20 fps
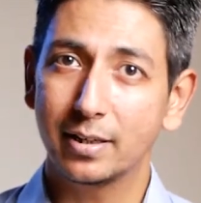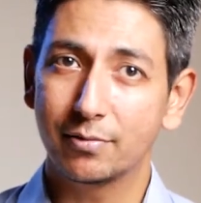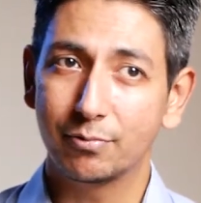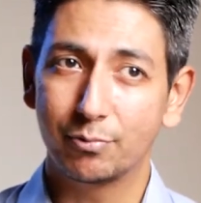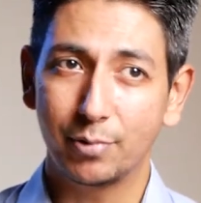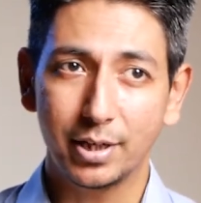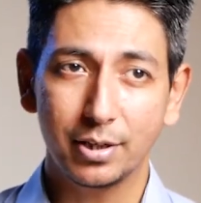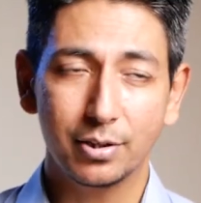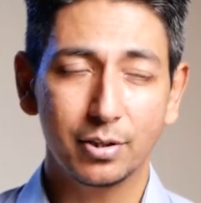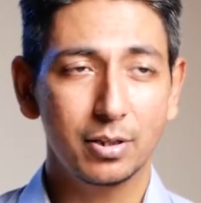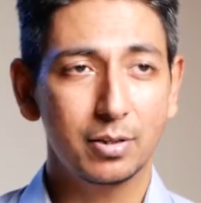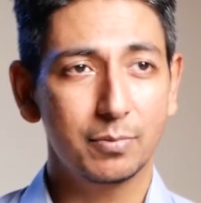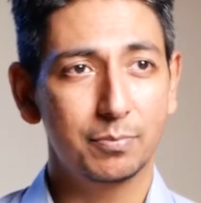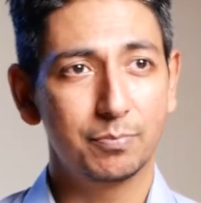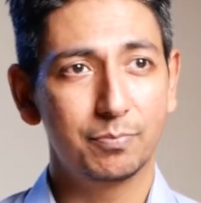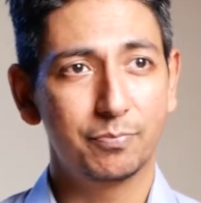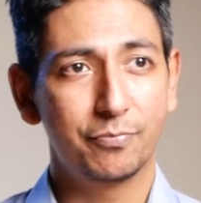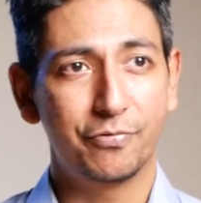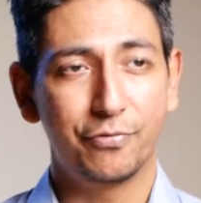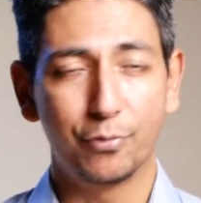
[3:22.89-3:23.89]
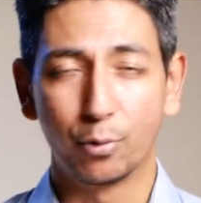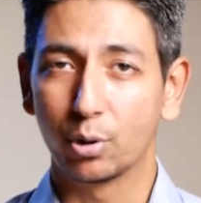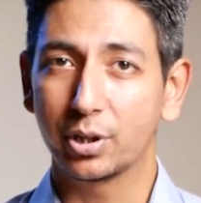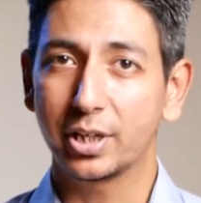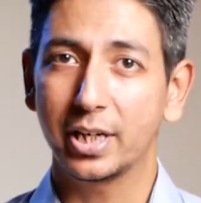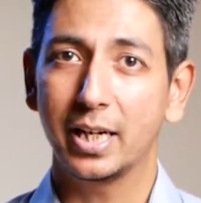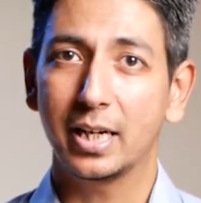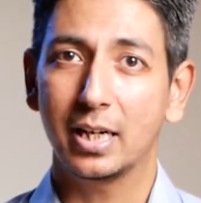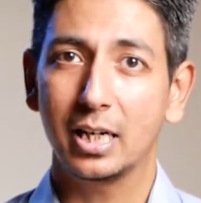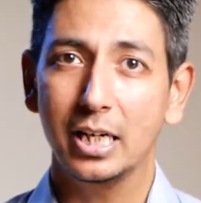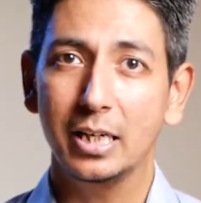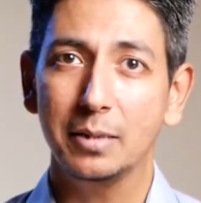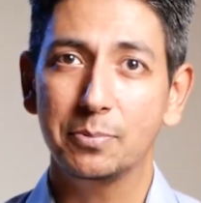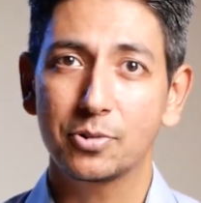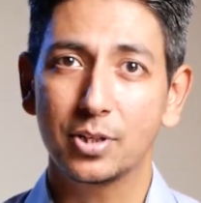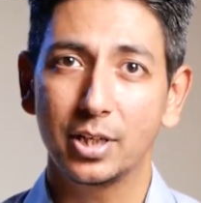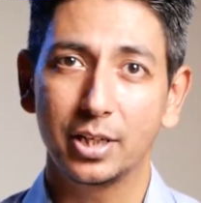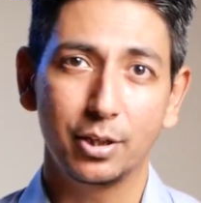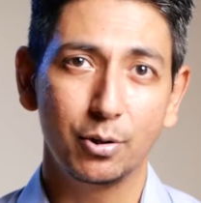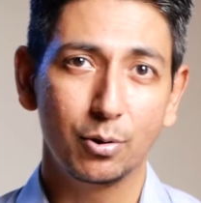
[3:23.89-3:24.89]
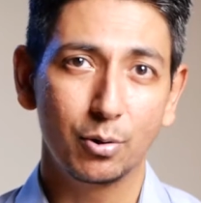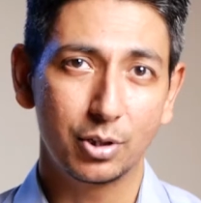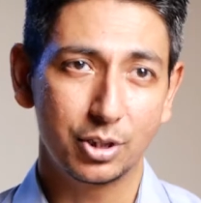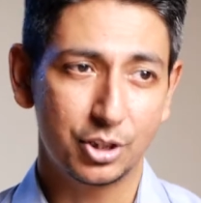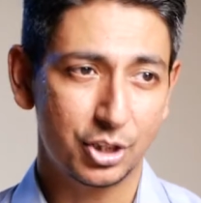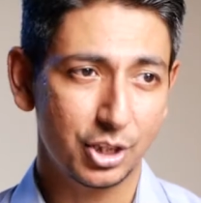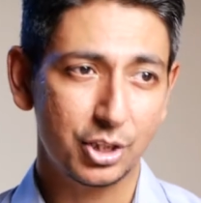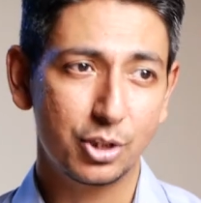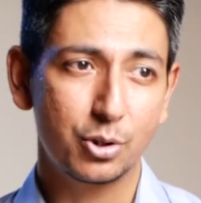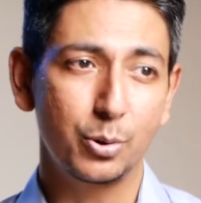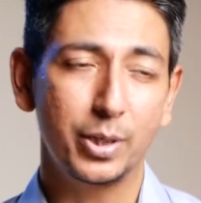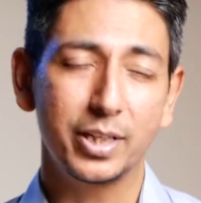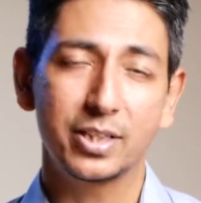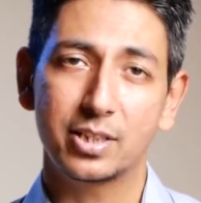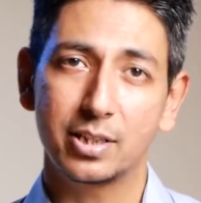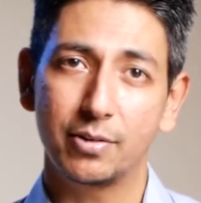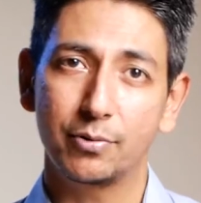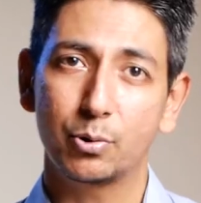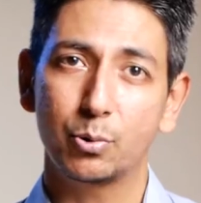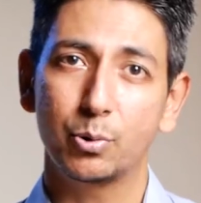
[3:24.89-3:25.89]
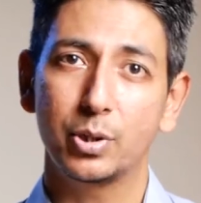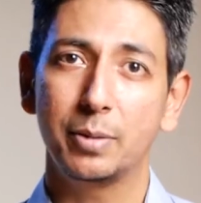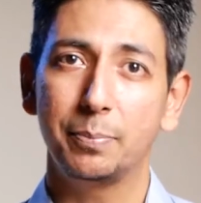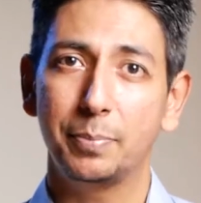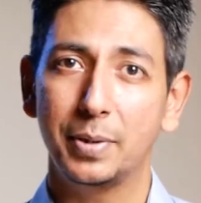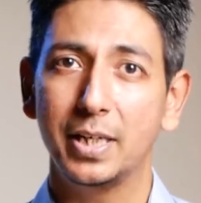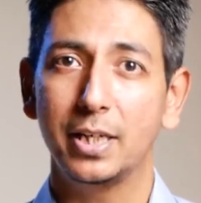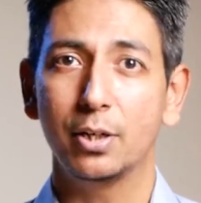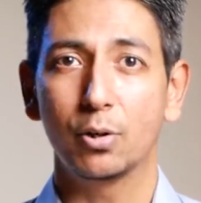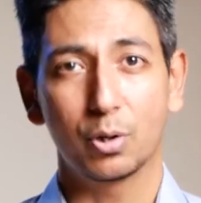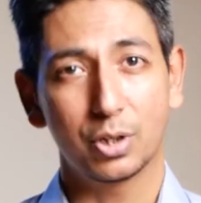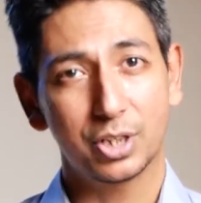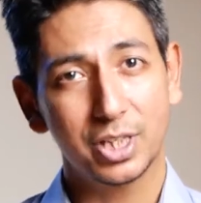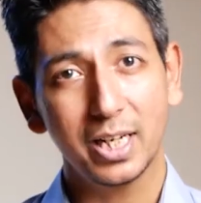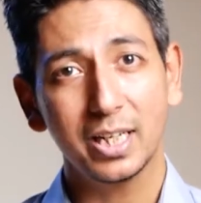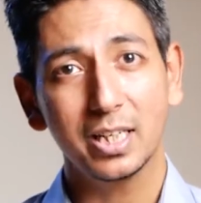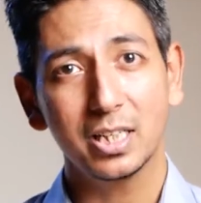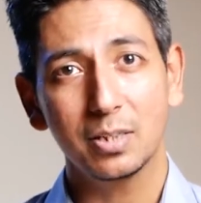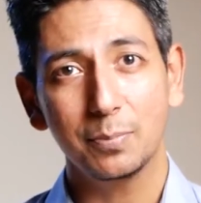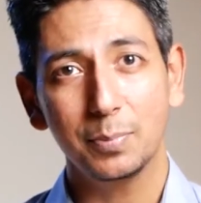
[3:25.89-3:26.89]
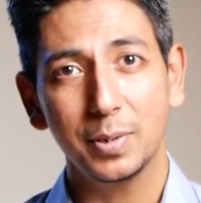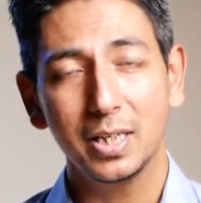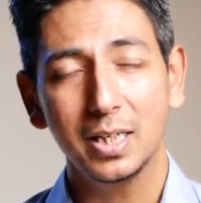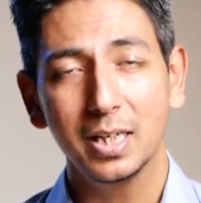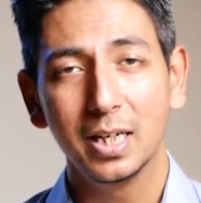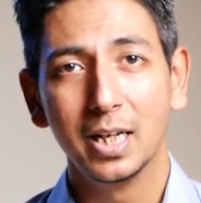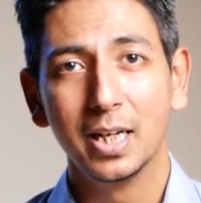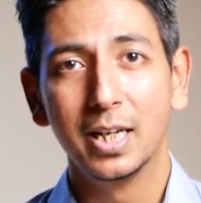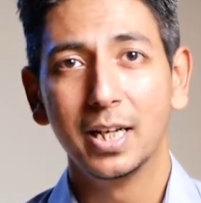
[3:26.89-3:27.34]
render 4K clips and you're just doing 720p or 1080p,